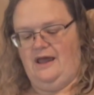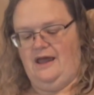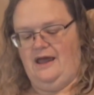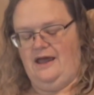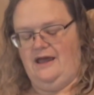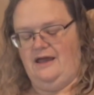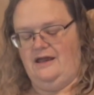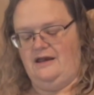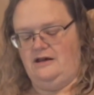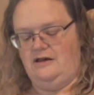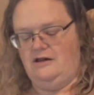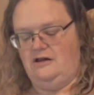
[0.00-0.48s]

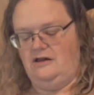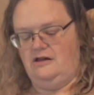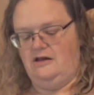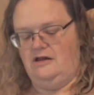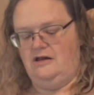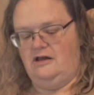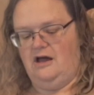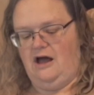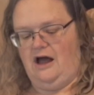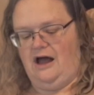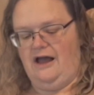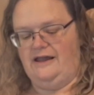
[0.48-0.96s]
And
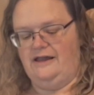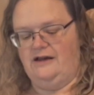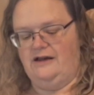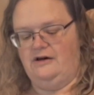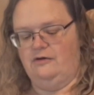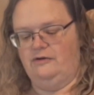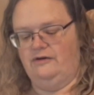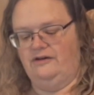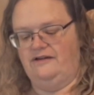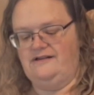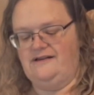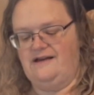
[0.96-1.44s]
I can
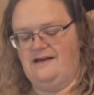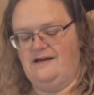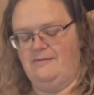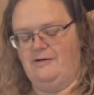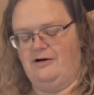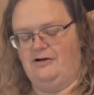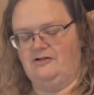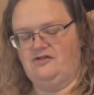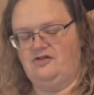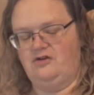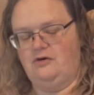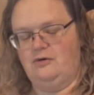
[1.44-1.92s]
only take
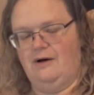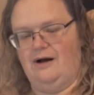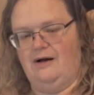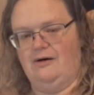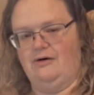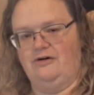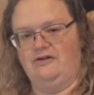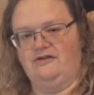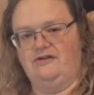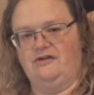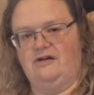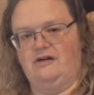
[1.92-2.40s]
about 2
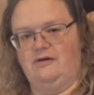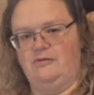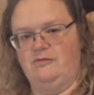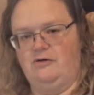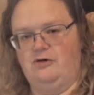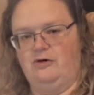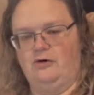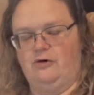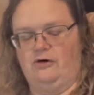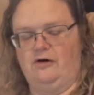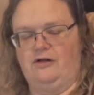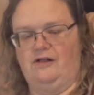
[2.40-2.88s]
hours of
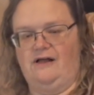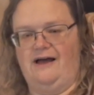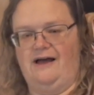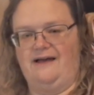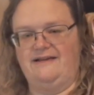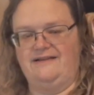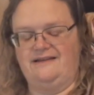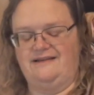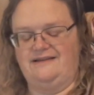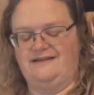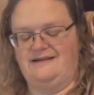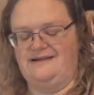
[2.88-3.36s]
computer
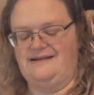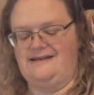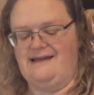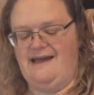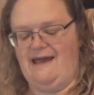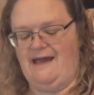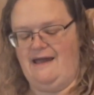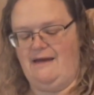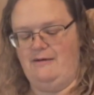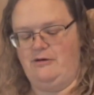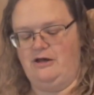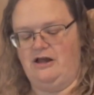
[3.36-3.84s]
classes a
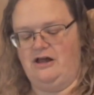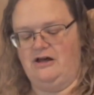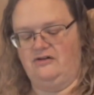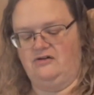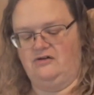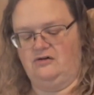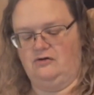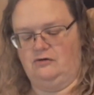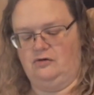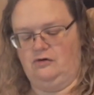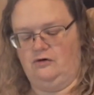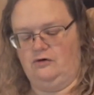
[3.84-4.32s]
day
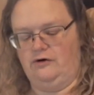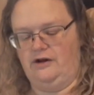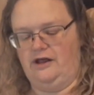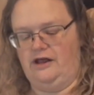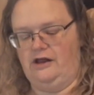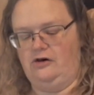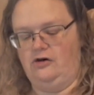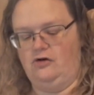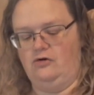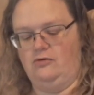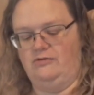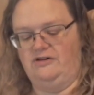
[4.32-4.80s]
because you're
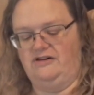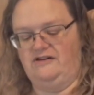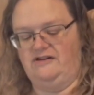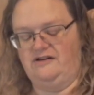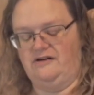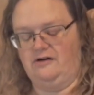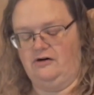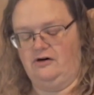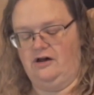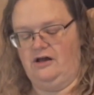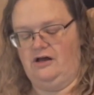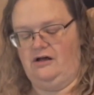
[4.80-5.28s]
learning new
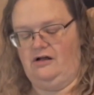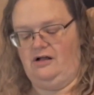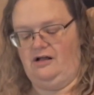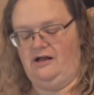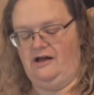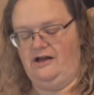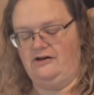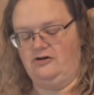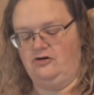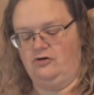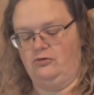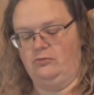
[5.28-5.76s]
material
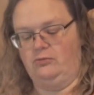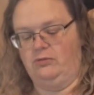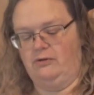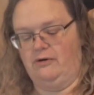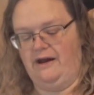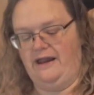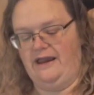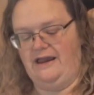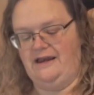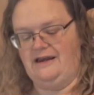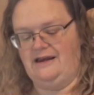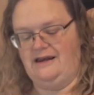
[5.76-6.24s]
and your
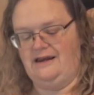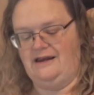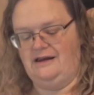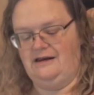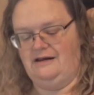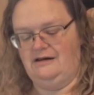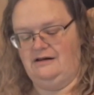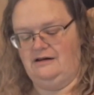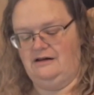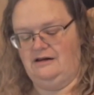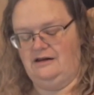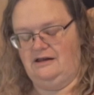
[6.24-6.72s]
brain
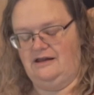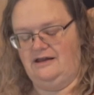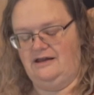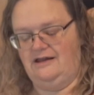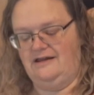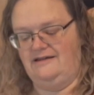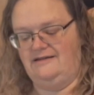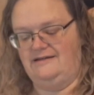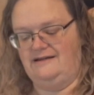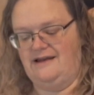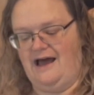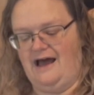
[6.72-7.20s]

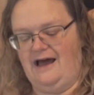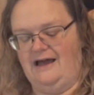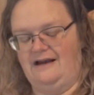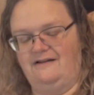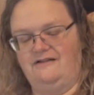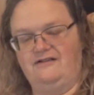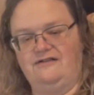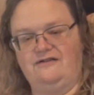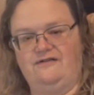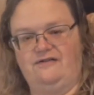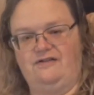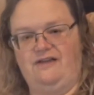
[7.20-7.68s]
is not
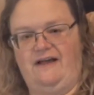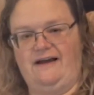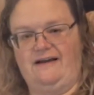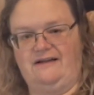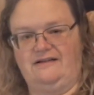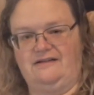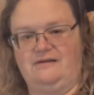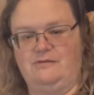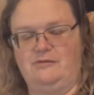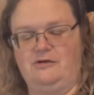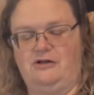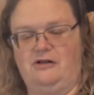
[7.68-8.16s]
as
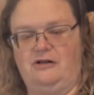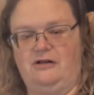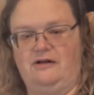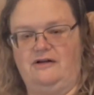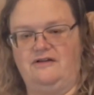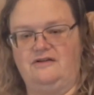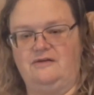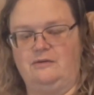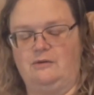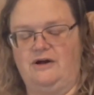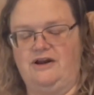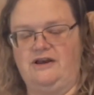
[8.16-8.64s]
flexible
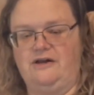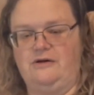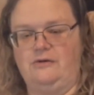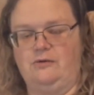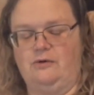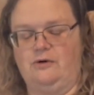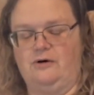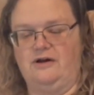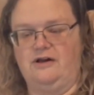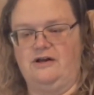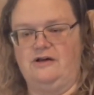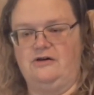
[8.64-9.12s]
as when you
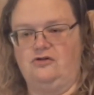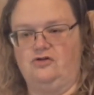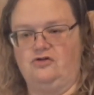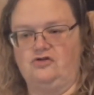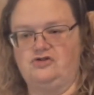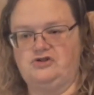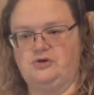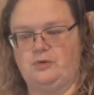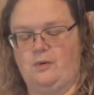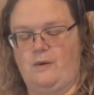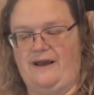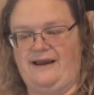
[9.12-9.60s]
were in your
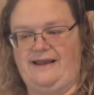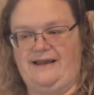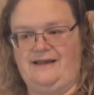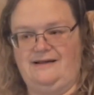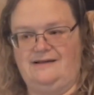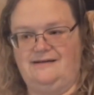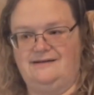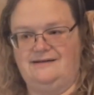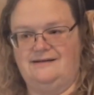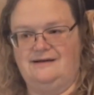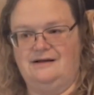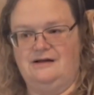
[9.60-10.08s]

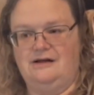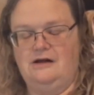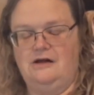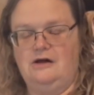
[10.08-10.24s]
20s